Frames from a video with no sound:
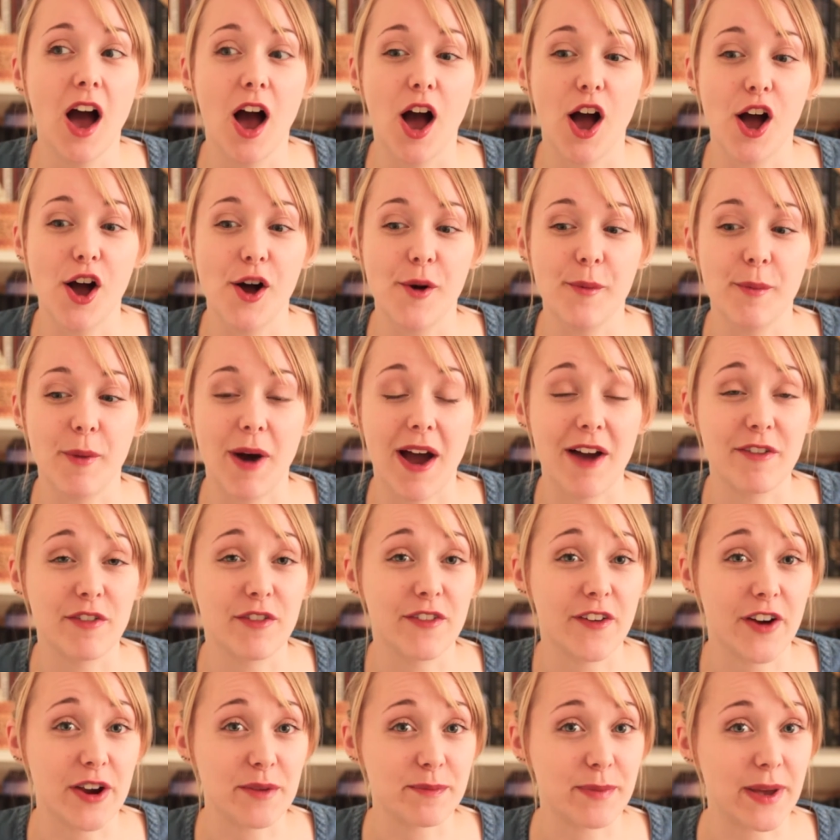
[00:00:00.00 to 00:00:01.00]
I have a
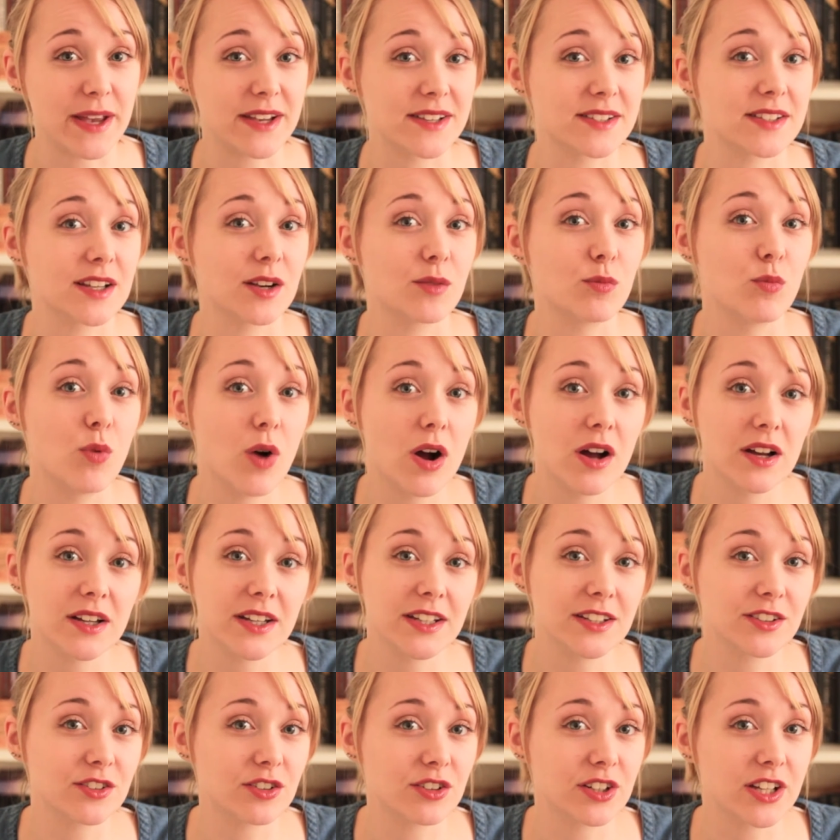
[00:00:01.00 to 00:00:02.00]
very basic
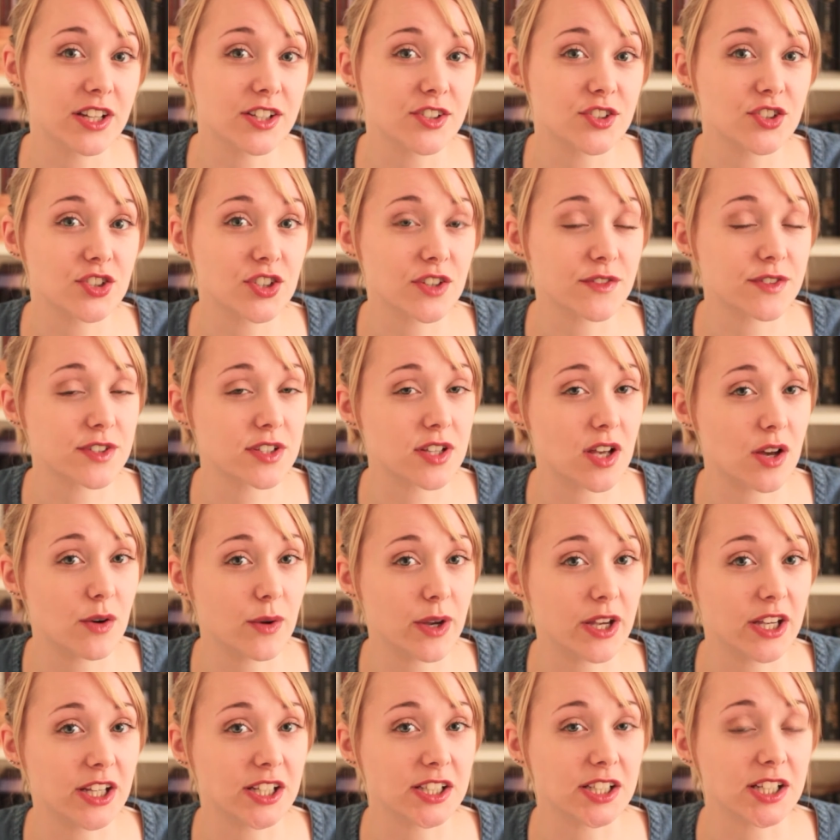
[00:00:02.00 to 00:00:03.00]
working knowledge of
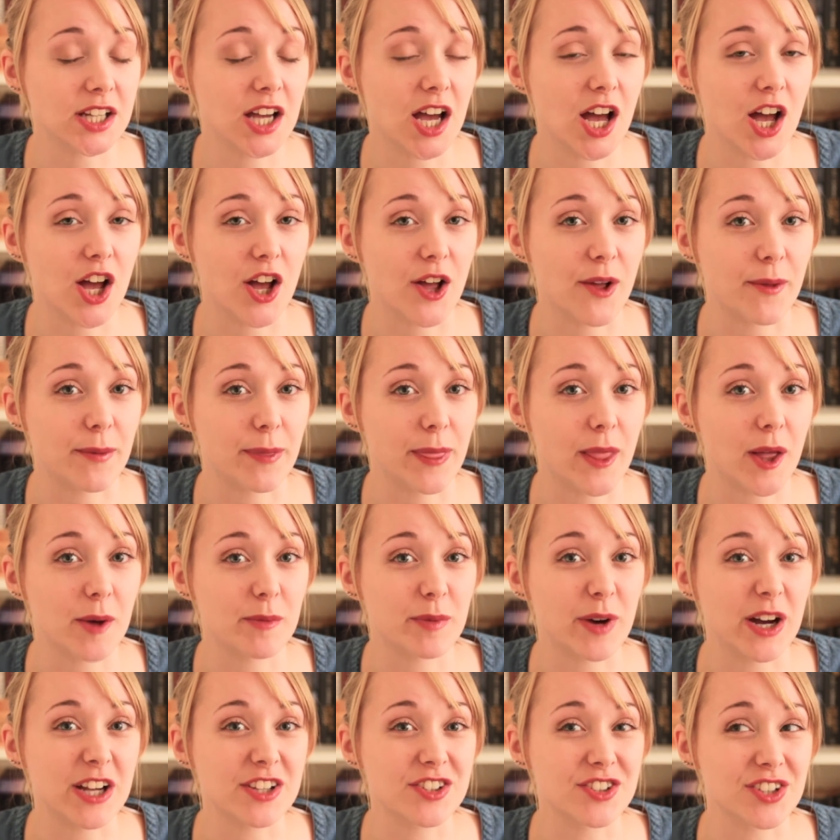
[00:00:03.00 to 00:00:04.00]
sewing,
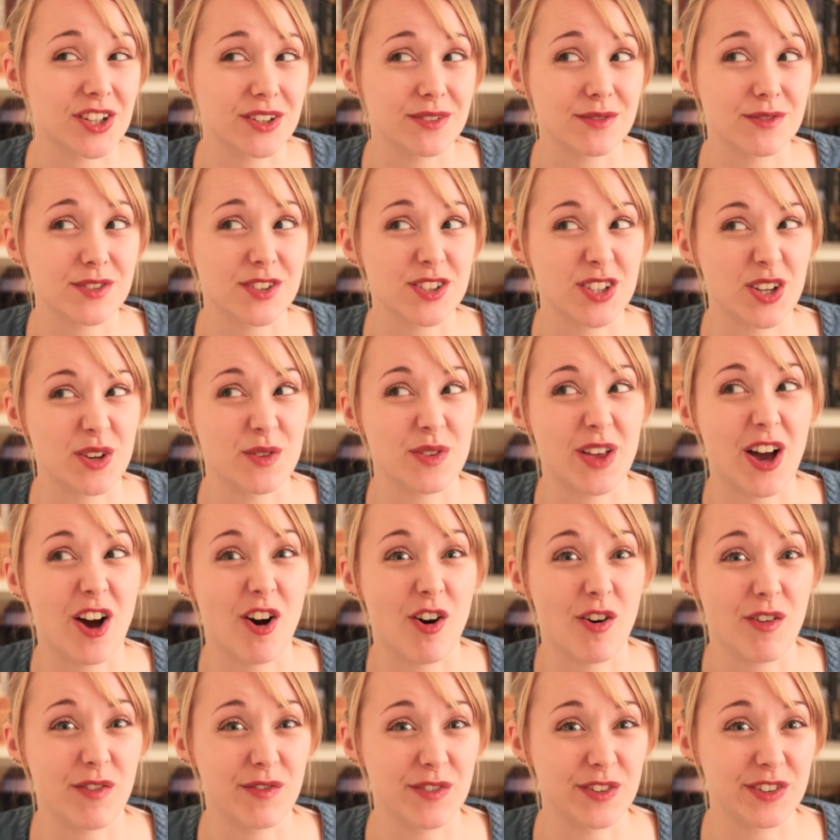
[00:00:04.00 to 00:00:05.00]
but I don't sew that
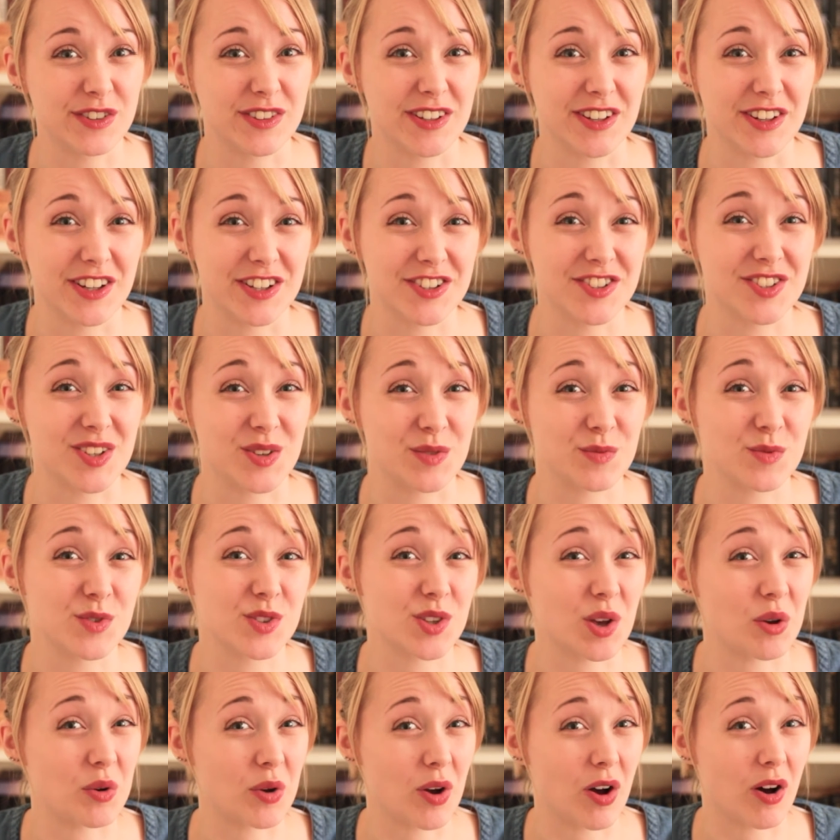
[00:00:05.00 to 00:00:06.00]
often, and I don't
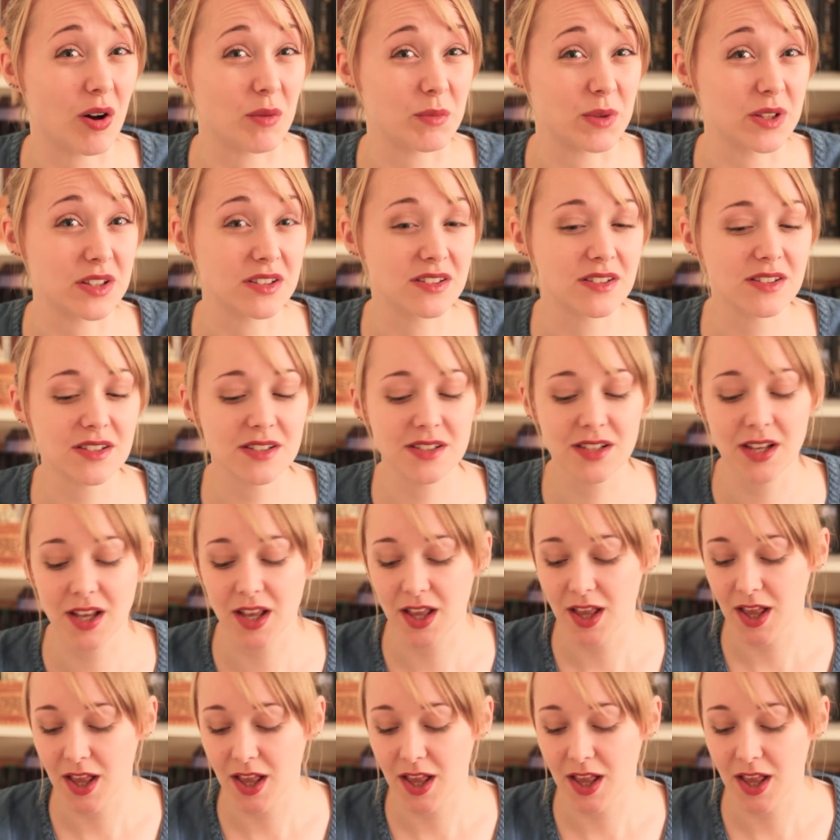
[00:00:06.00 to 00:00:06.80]
sew garments.